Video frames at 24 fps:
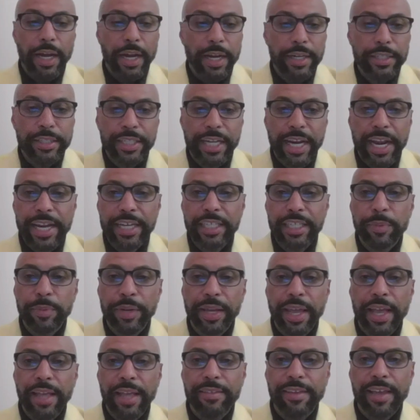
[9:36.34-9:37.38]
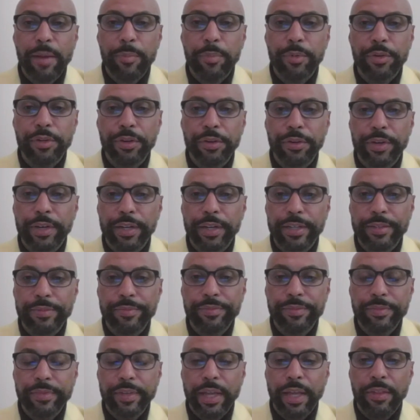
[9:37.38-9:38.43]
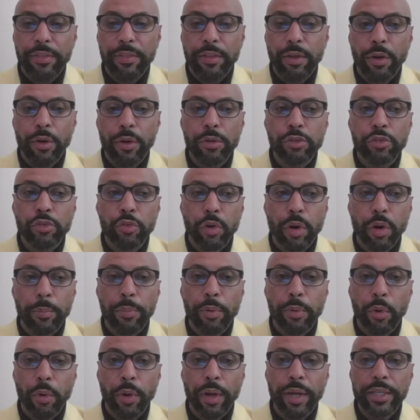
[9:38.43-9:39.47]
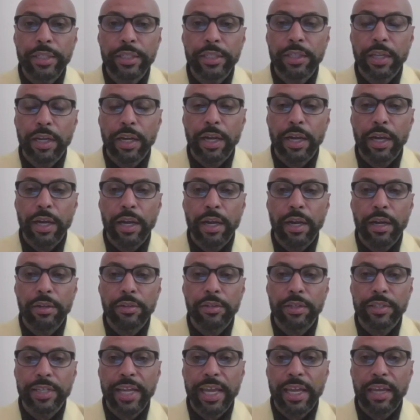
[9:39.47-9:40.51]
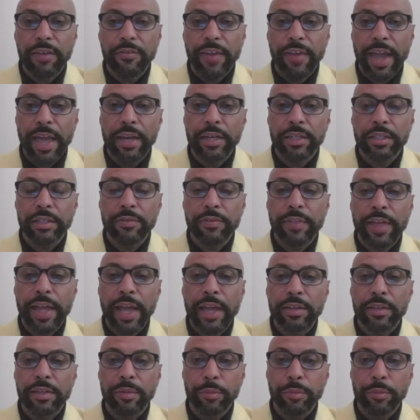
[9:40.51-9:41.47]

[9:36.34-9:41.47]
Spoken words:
Change begets opportunity. And those who are poised to take advantage of that,